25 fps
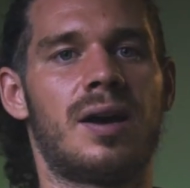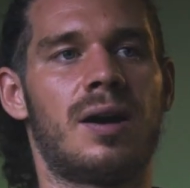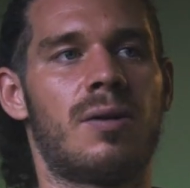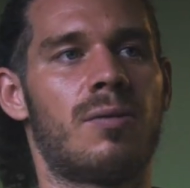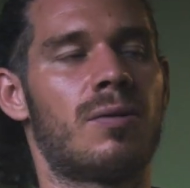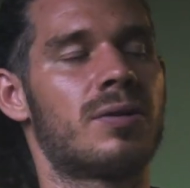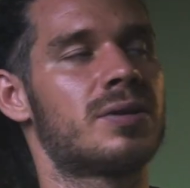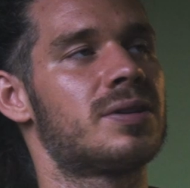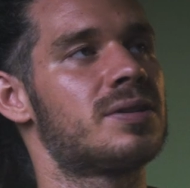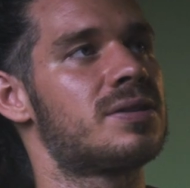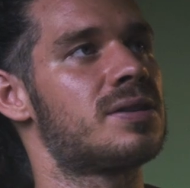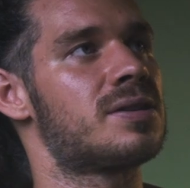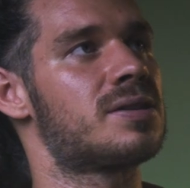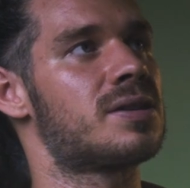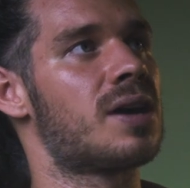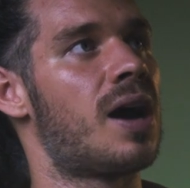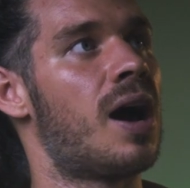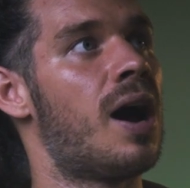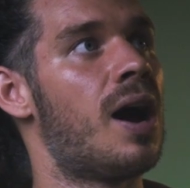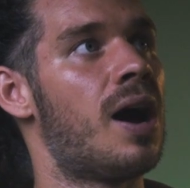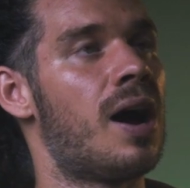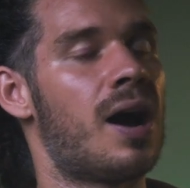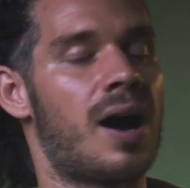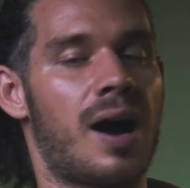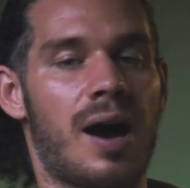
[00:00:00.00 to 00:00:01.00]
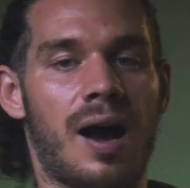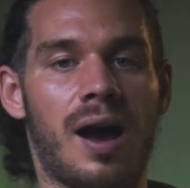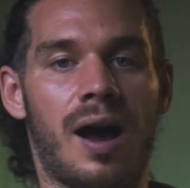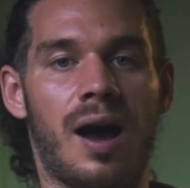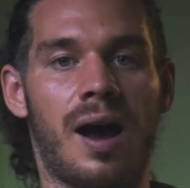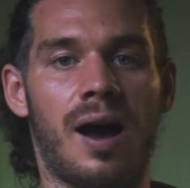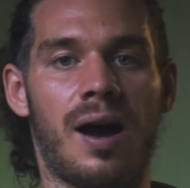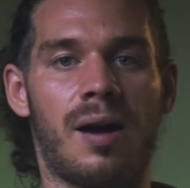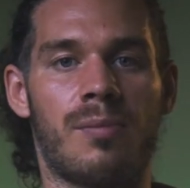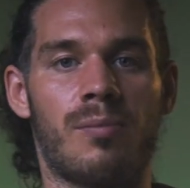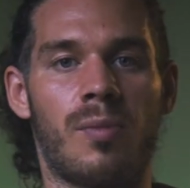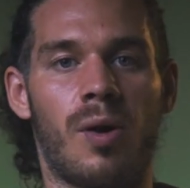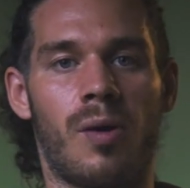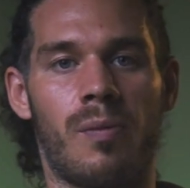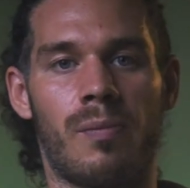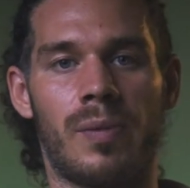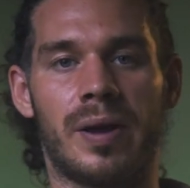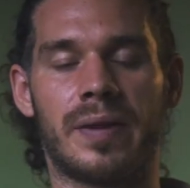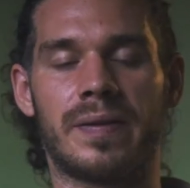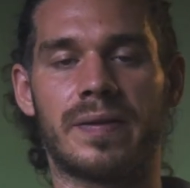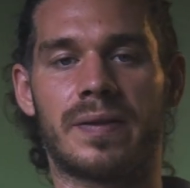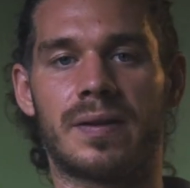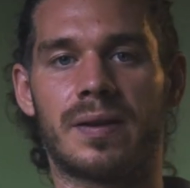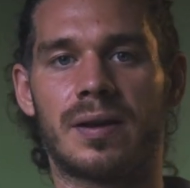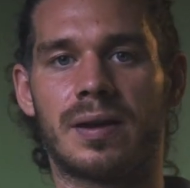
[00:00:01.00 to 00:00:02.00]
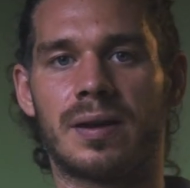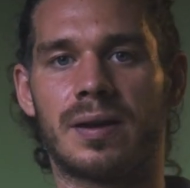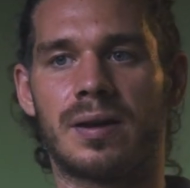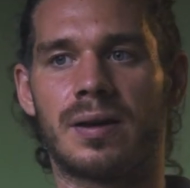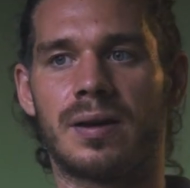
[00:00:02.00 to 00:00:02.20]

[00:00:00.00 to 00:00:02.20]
What is this aha moment?